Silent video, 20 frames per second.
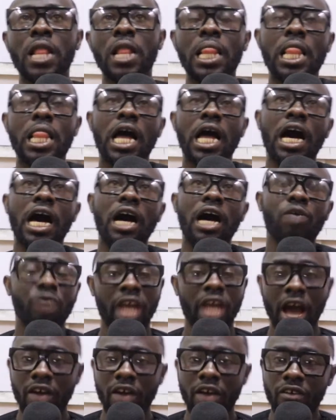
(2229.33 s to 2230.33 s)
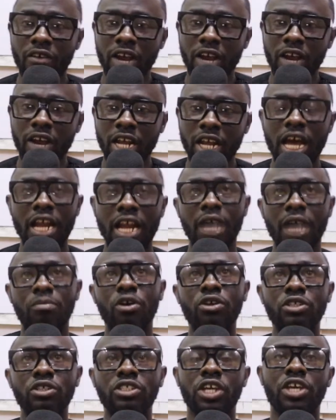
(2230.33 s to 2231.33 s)
uh, we agree that I'm going to
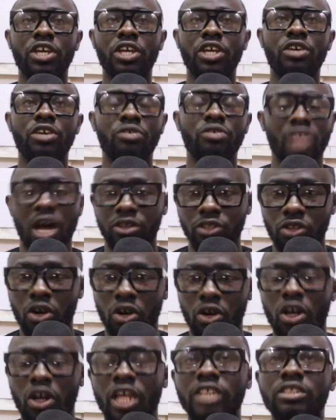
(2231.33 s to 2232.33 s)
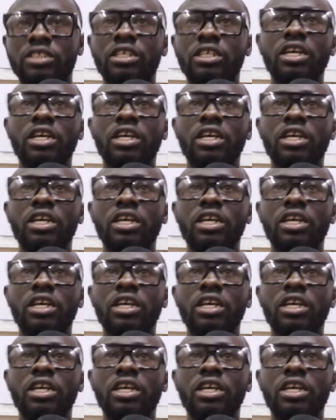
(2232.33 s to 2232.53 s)
take you thousand dollars.